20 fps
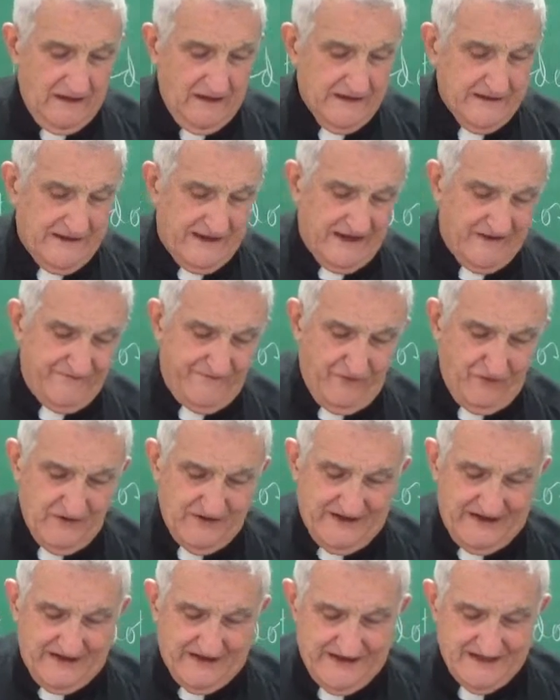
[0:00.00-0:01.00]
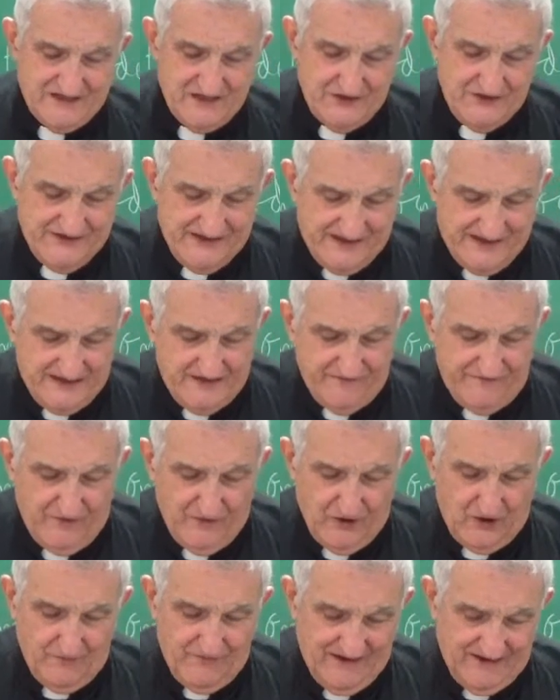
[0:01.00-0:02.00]
Therefore, there is a need
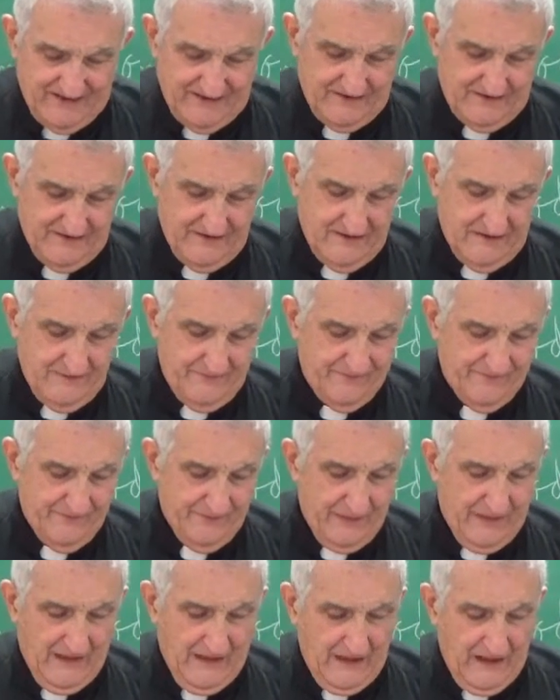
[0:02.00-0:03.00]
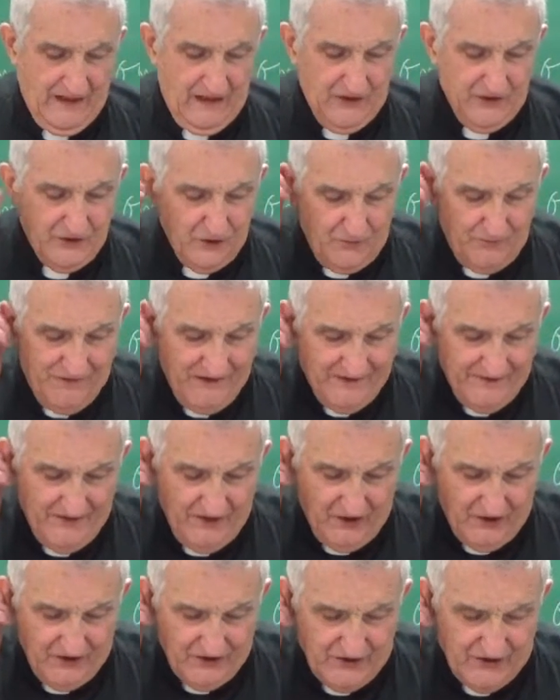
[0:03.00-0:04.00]
for a method. Human
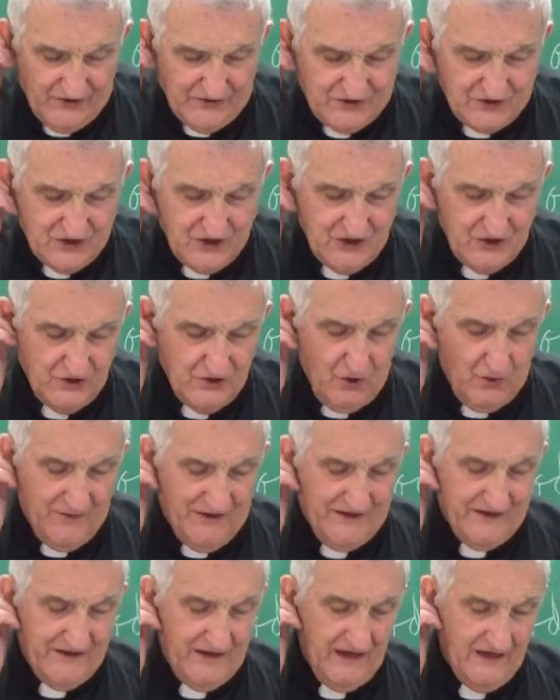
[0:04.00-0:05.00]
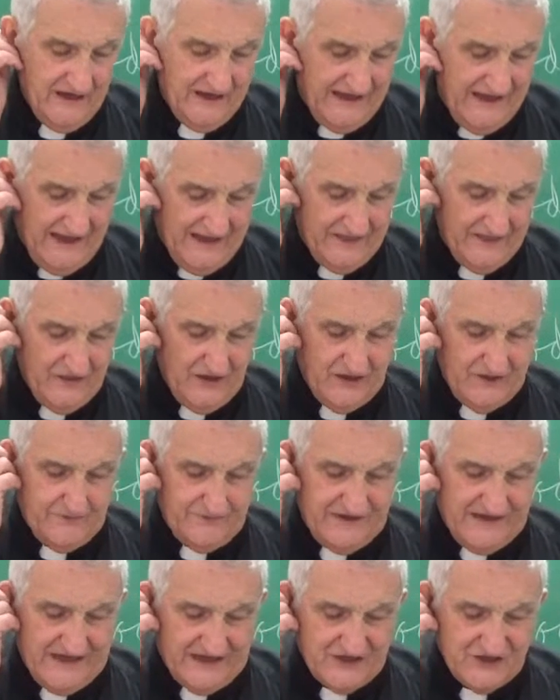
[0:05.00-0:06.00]
knowledge, knowing, cannot
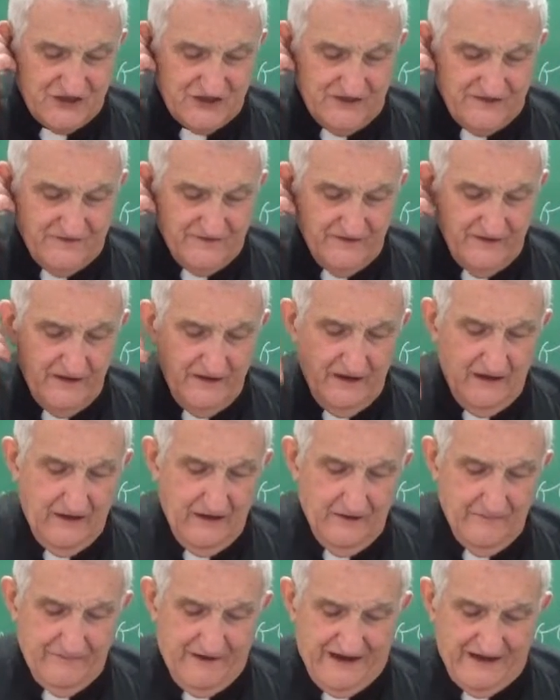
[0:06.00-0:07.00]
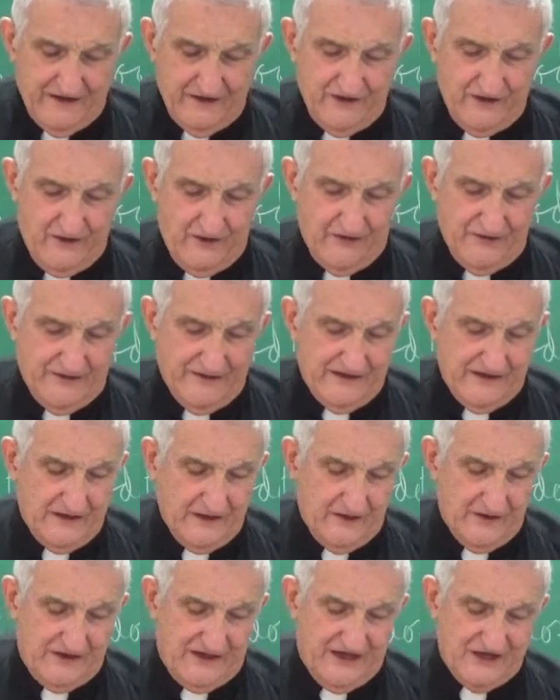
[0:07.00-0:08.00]
be achieved by only
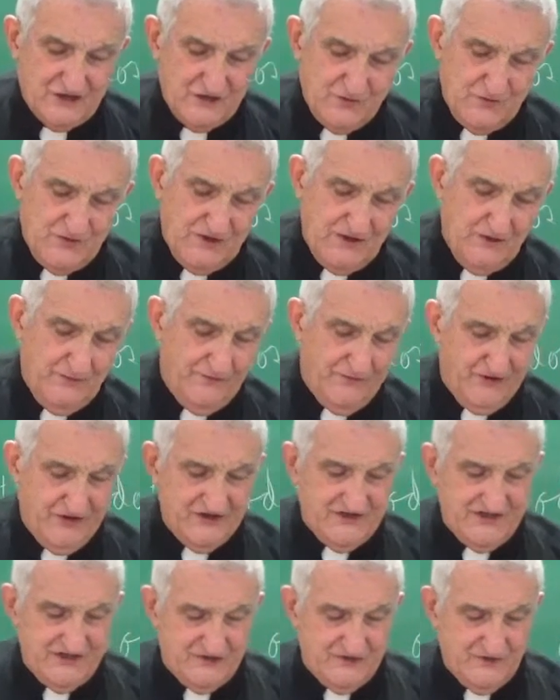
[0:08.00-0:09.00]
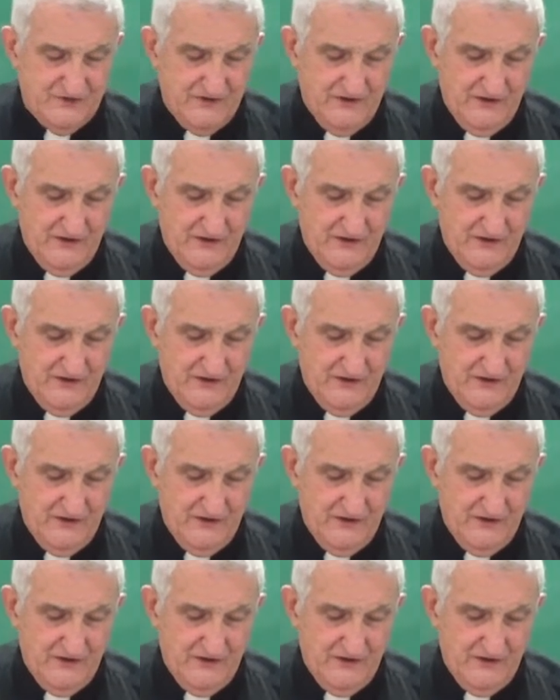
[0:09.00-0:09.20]
a casual procedure.